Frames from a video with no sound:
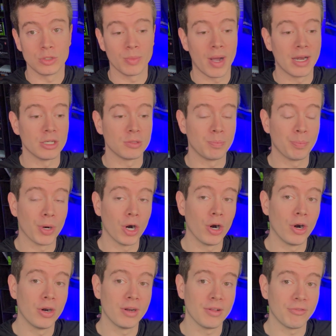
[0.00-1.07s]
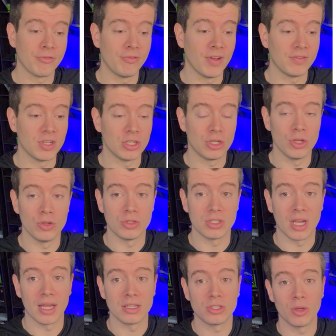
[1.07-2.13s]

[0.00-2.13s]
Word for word: miners burned fifty-two cents.